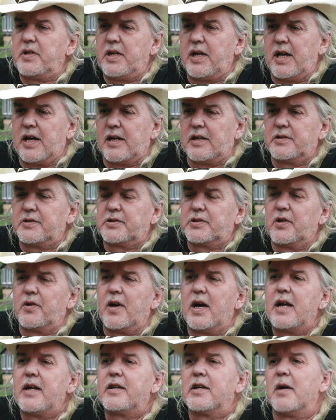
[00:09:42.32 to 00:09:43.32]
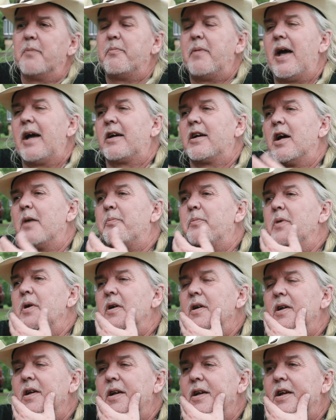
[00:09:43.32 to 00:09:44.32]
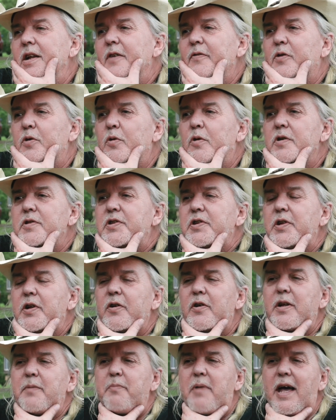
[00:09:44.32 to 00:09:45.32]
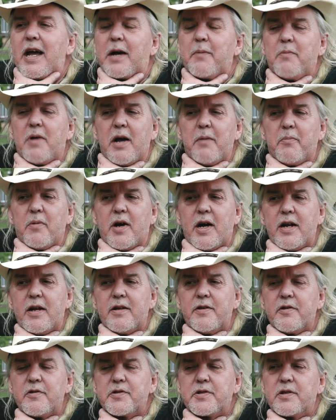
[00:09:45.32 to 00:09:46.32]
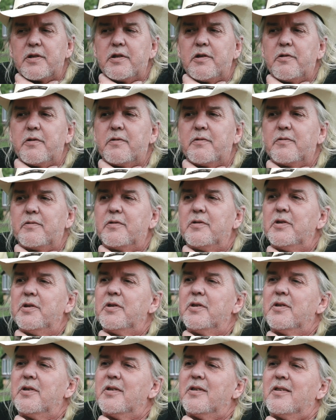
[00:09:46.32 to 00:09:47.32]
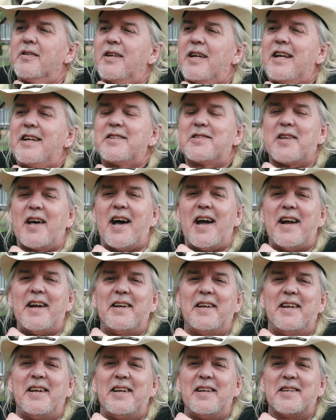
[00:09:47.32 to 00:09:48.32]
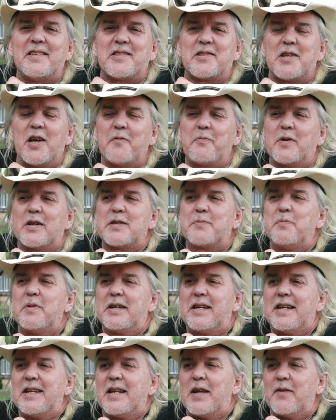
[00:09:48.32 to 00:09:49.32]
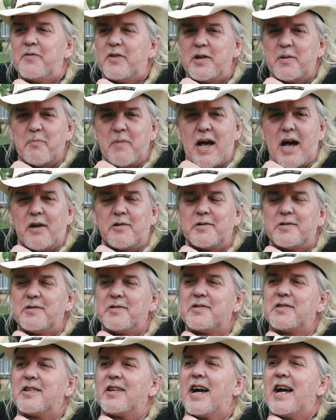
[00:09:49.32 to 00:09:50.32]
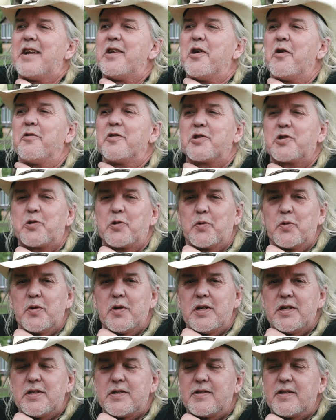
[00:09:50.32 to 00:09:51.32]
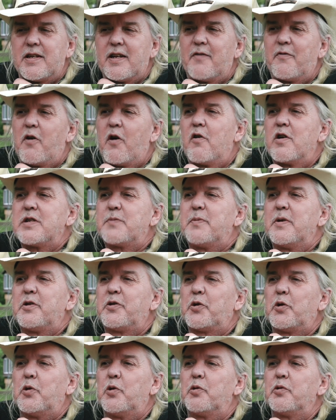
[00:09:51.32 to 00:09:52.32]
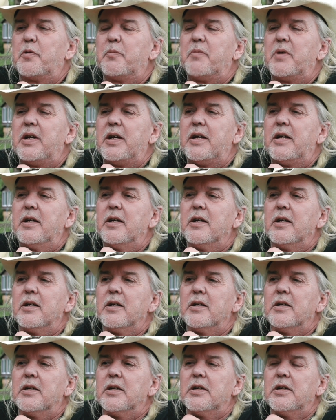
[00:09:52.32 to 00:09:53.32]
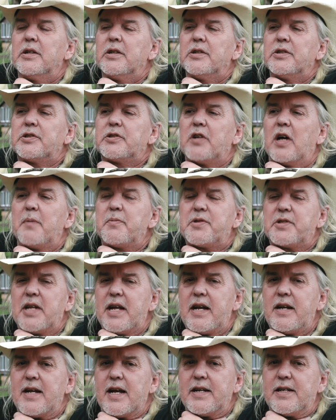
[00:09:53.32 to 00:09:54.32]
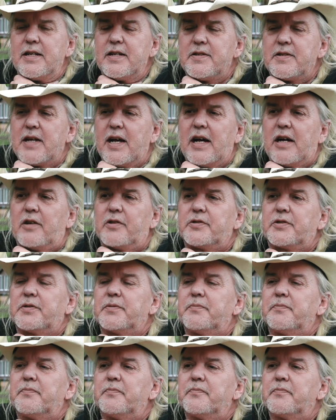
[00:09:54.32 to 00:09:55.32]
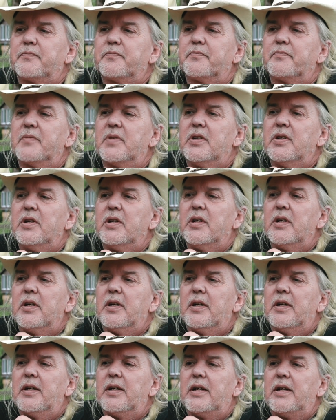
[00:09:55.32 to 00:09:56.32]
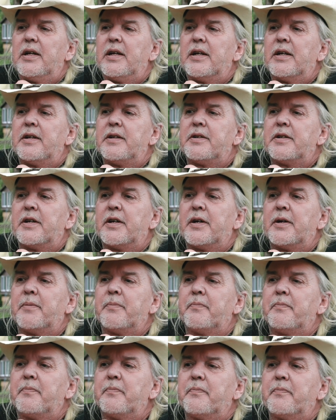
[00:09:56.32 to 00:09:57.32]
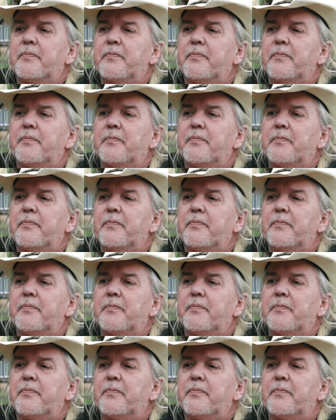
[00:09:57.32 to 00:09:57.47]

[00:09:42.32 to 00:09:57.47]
ago. Yeah, so I had come back up. And of course, you know, in the back of my mind, there's a little anxiety and stuff because Mickey lived in the mountains, and I know the stories that have always been told to me. So I'm staying at his house. And um,